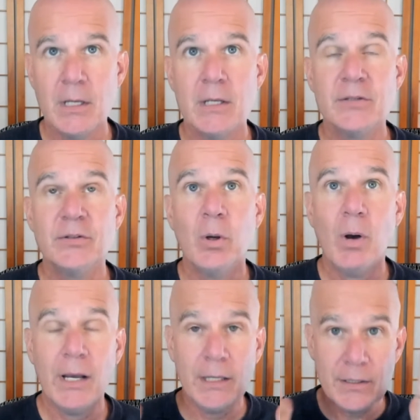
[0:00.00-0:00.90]
So
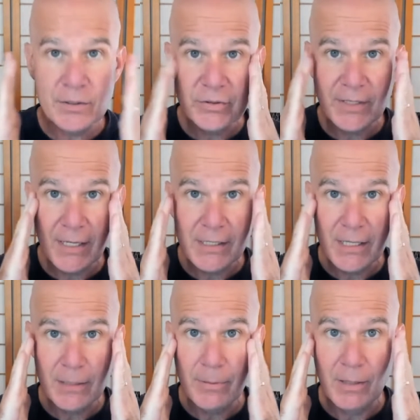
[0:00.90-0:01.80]
I understand that
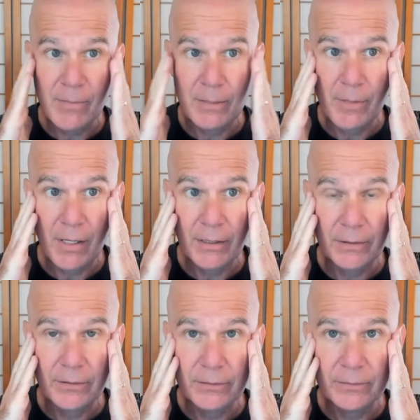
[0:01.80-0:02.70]
about my
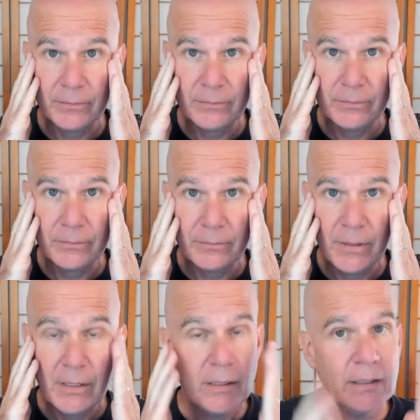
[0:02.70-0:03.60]
mind.
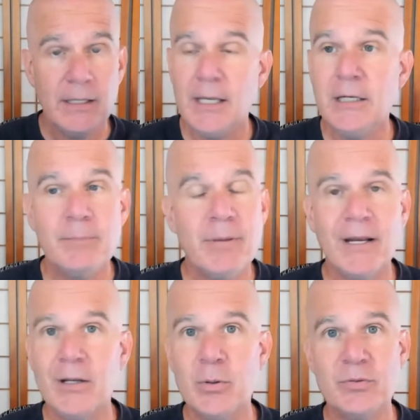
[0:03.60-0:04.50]

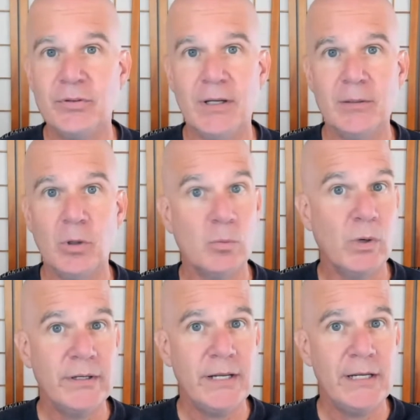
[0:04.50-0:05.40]
Anybody who's done a
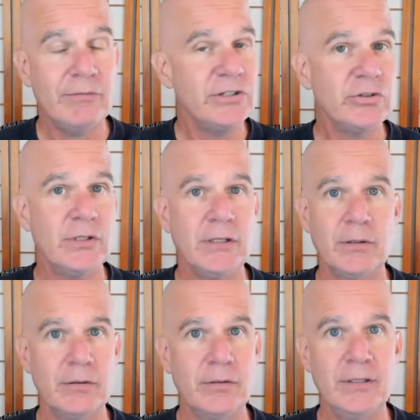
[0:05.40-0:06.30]
one-day retreat or
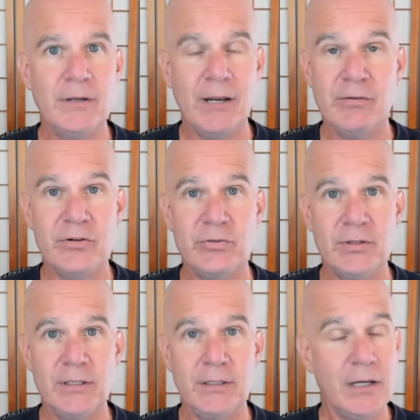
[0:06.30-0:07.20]
a three-day
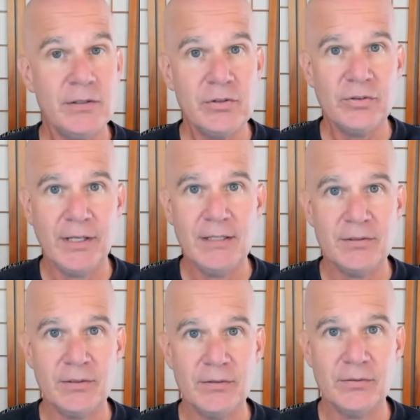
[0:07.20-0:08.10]
retreat understands
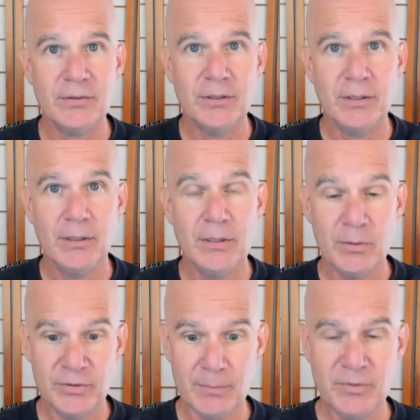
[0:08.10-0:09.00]
this.
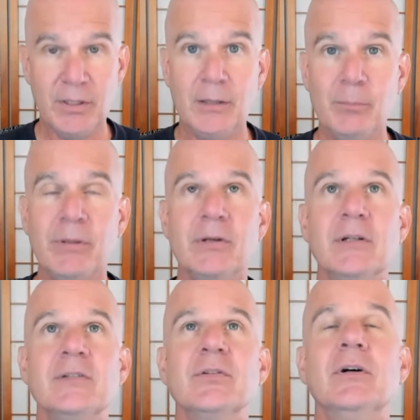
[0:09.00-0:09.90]
Some sitting
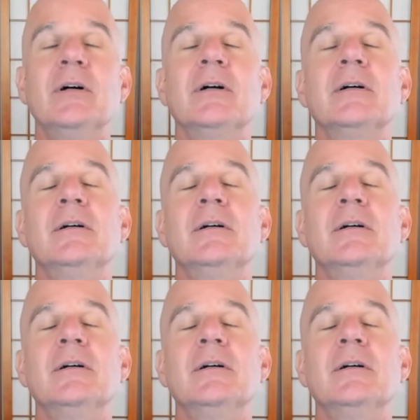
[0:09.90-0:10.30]
periods, oh,